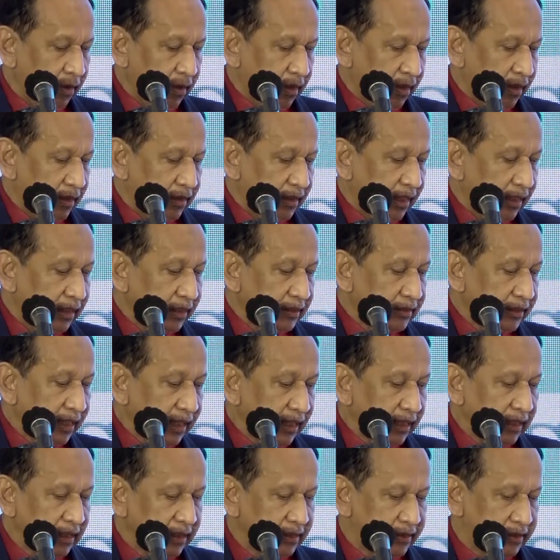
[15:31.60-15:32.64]
The other
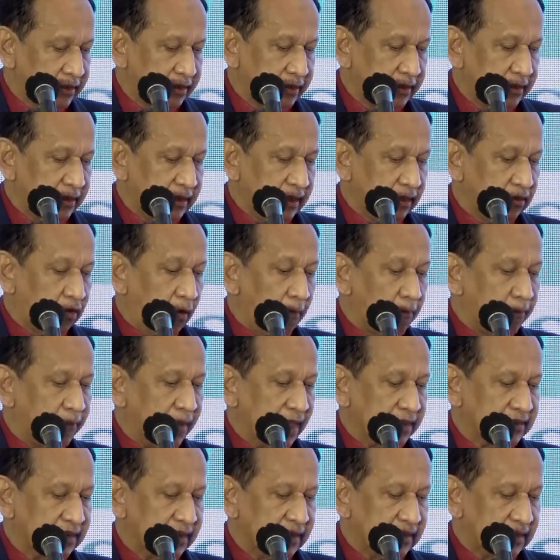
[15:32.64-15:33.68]
thing is the
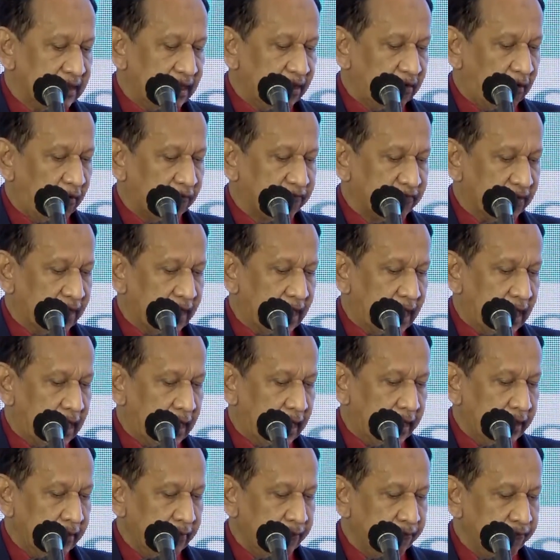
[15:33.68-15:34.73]
complexity of
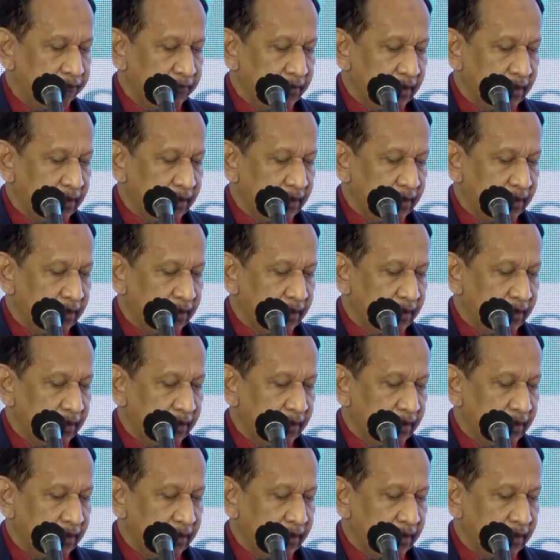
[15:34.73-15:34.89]
AI